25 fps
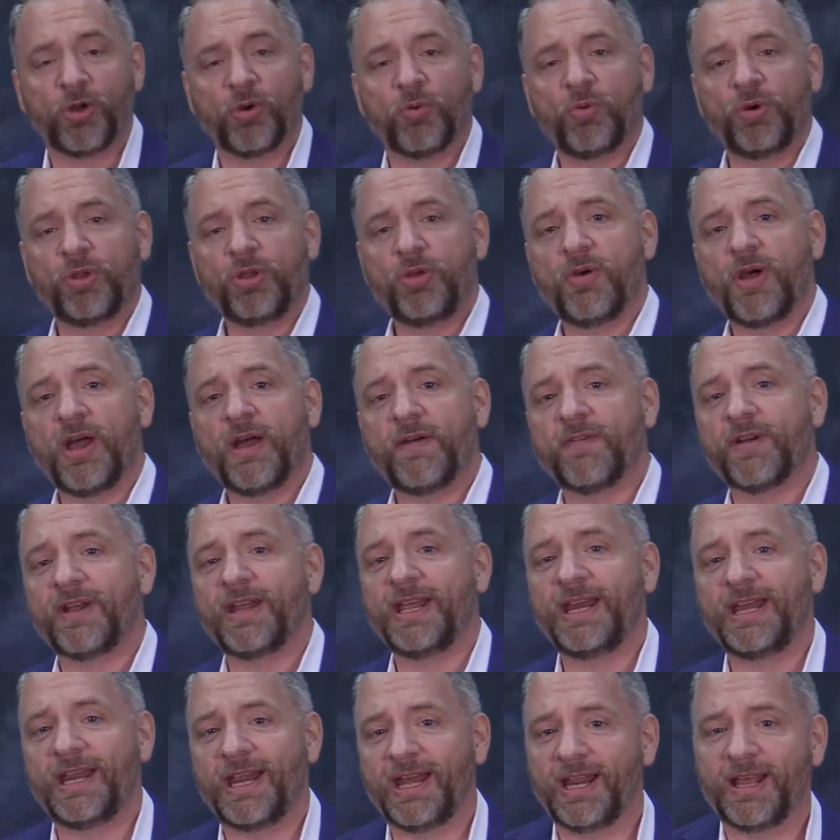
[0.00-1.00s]
When you ever
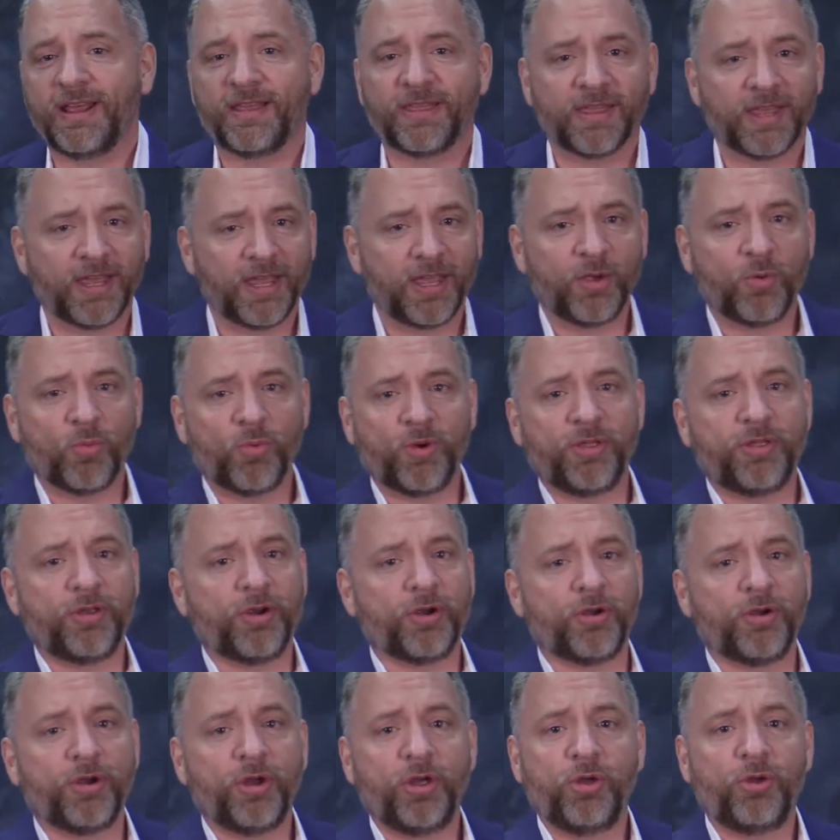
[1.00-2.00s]
need anything with
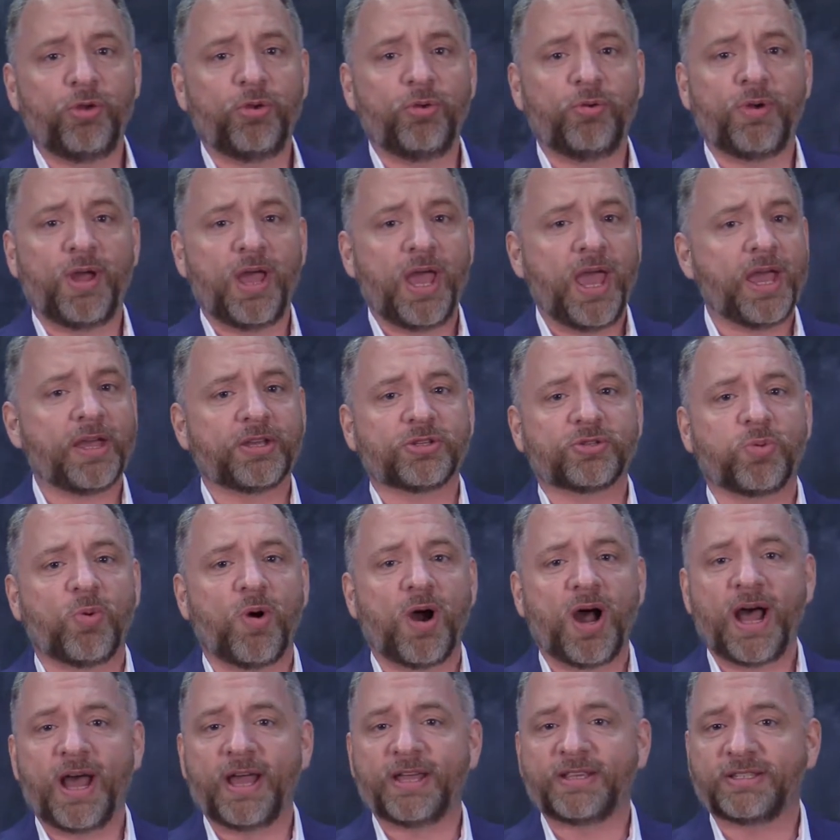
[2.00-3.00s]
your new
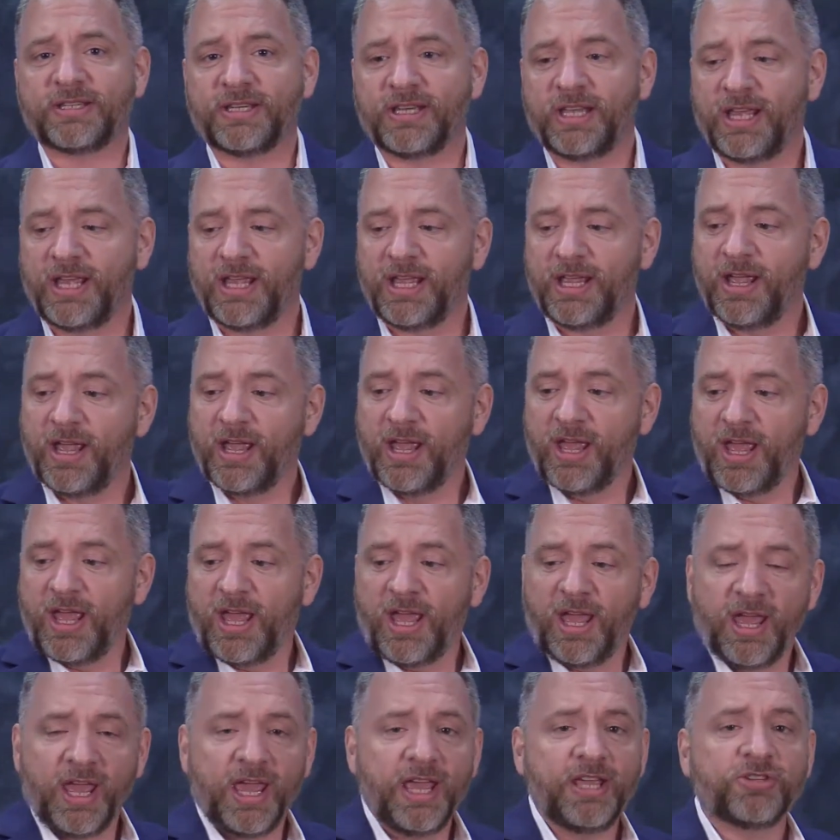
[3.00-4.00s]
XYZ,
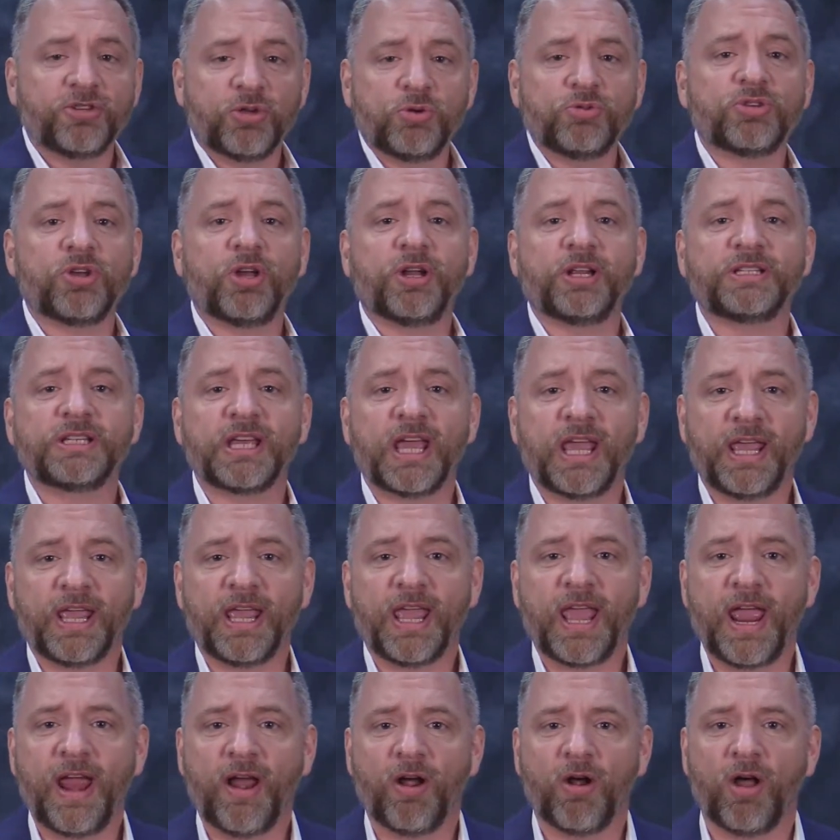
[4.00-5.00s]
he's who's going to take
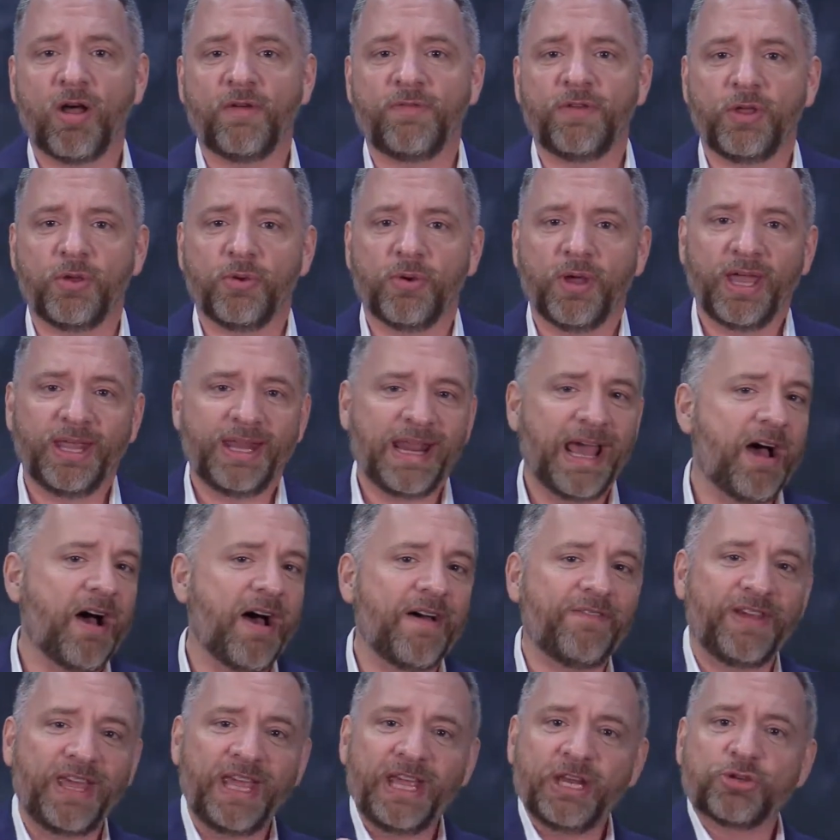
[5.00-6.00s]
care of you. And now
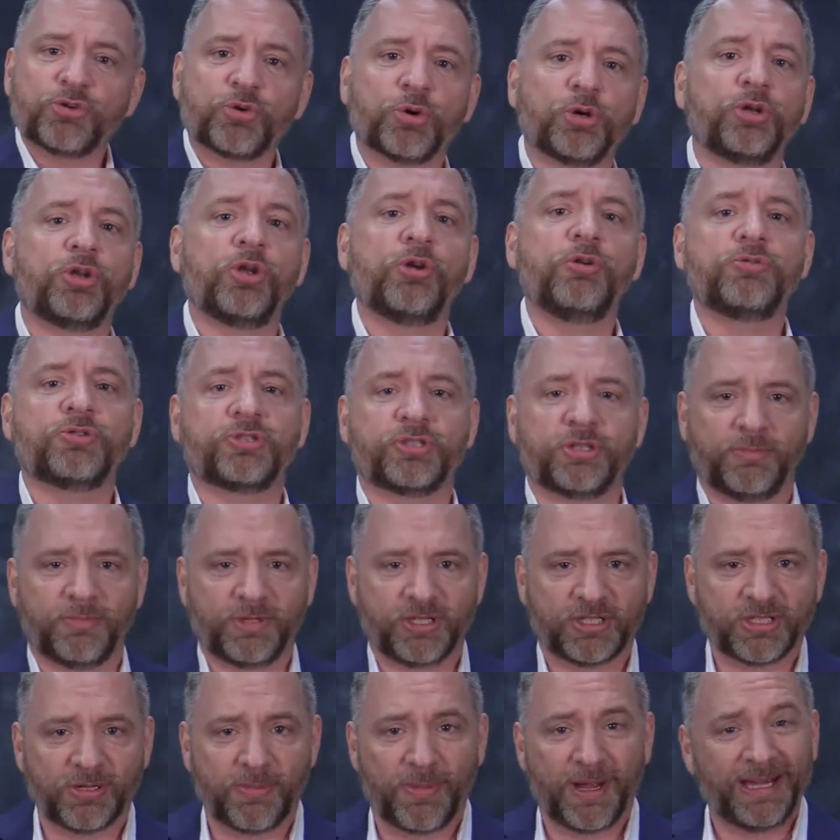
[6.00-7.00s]
I've introduced him to
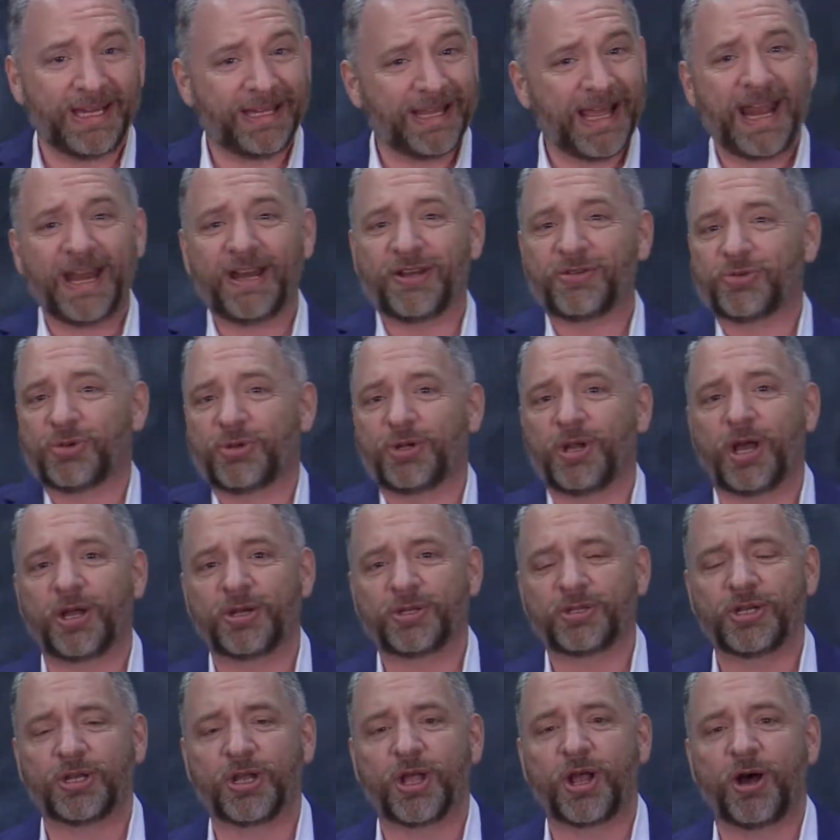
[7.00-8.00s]
somebody. Did that
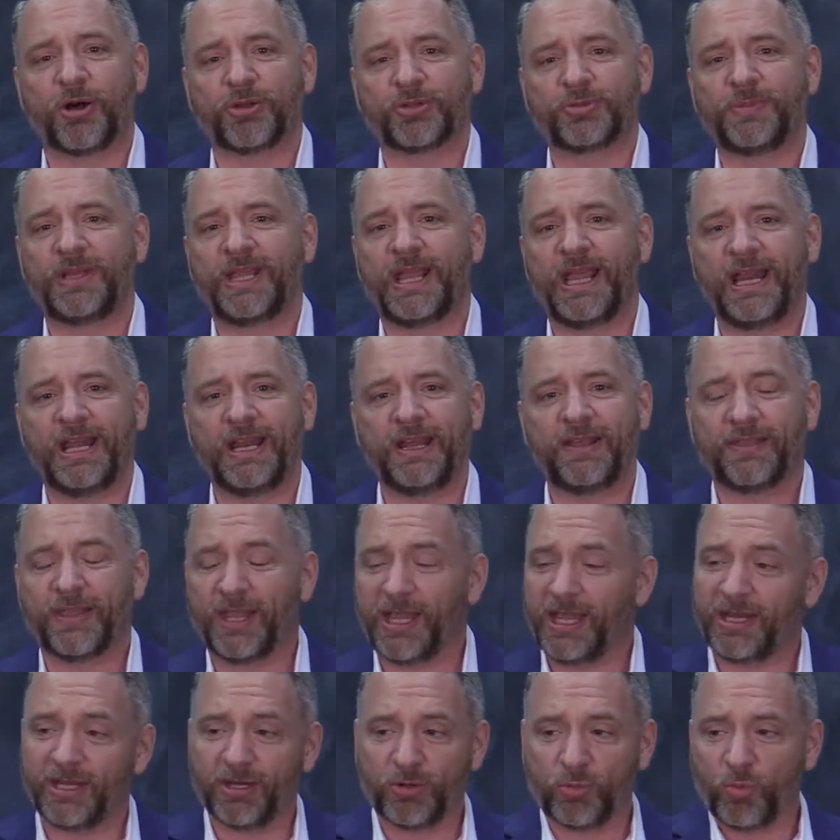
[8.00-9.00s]
introduction cost me
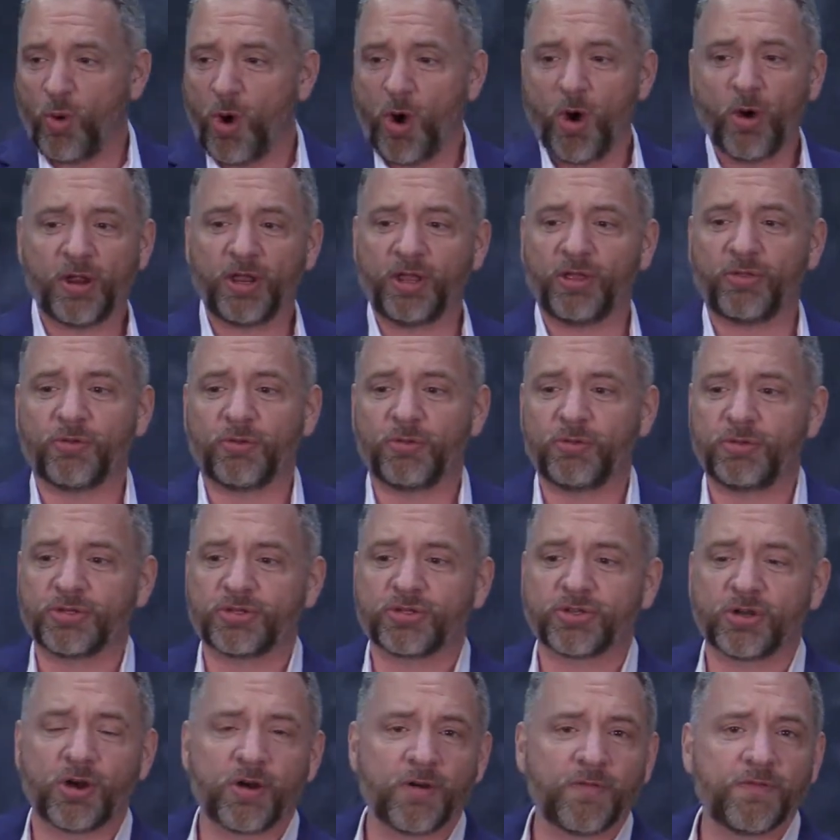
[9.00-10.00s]
anything? Did walking through the
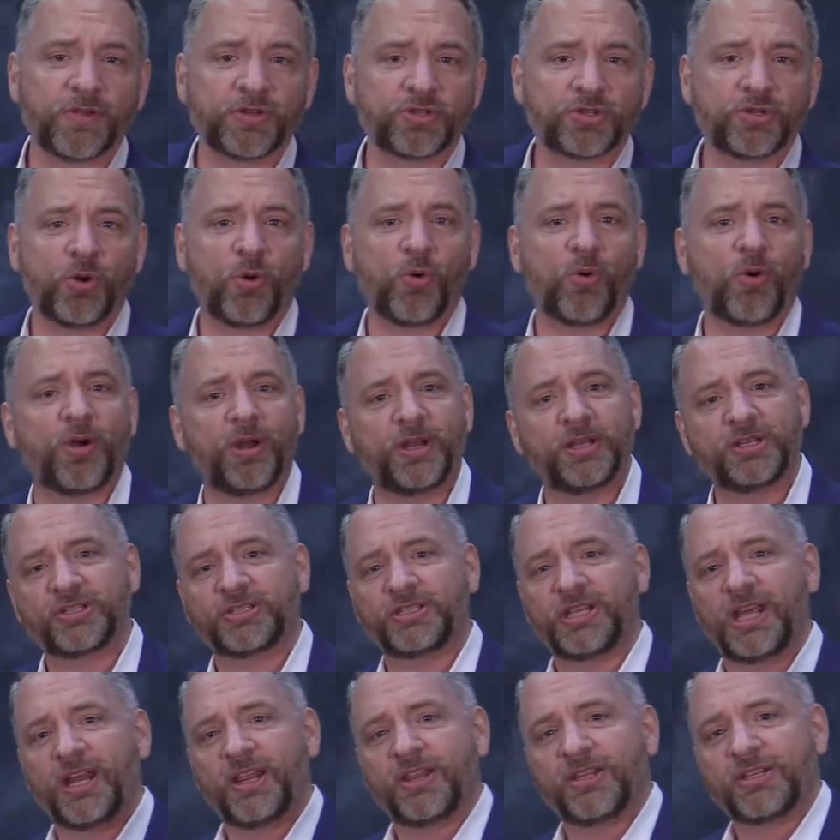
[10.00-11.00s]
service door
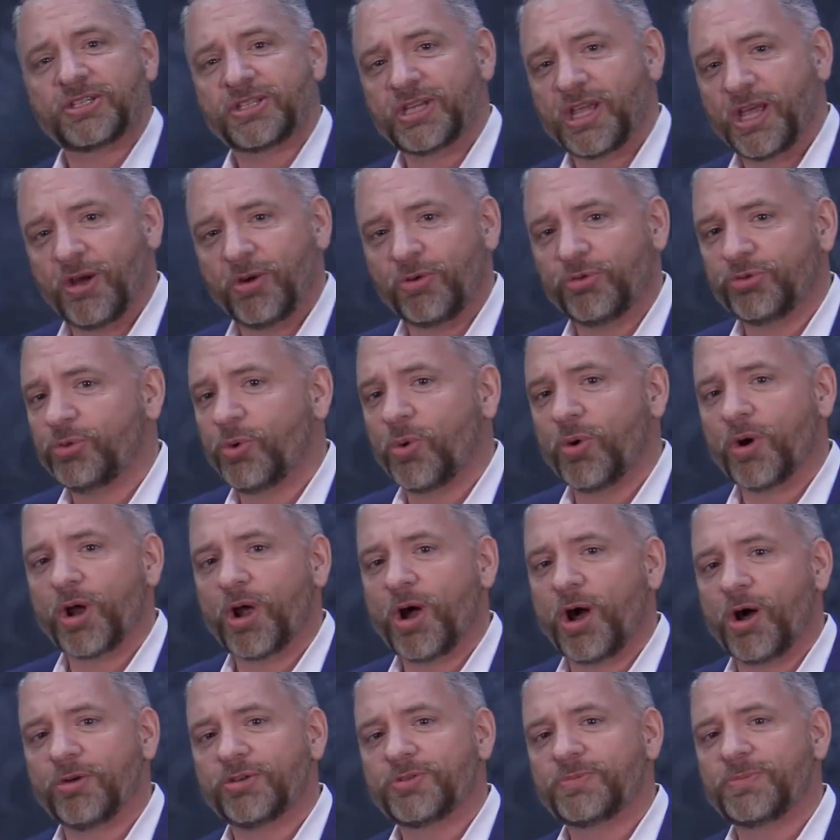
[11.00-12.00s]
instead of the sales door
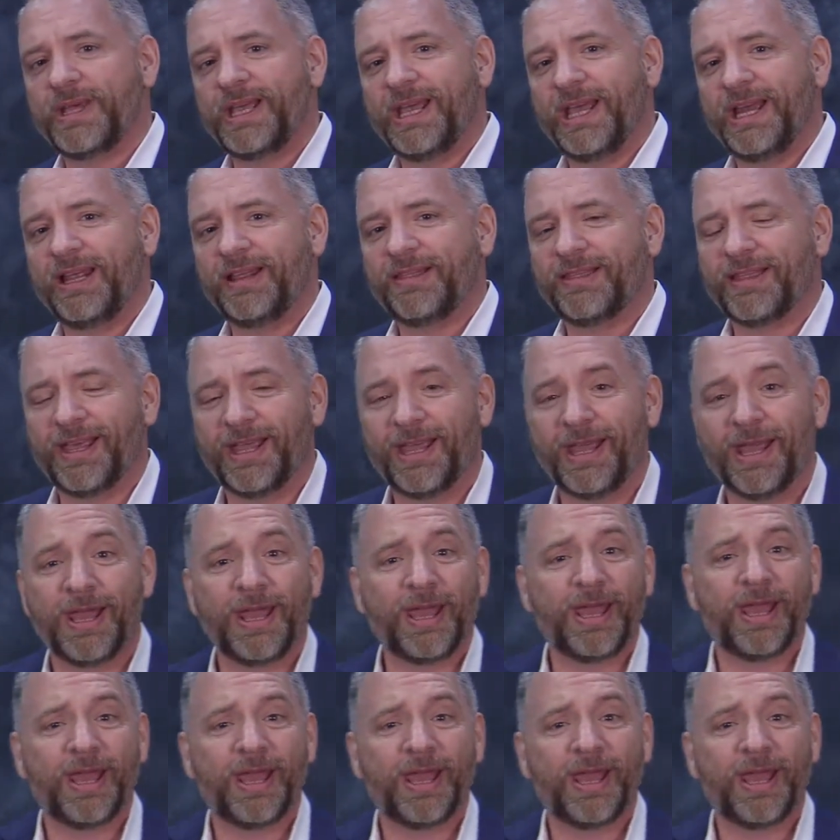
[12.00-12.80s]
cost me anything?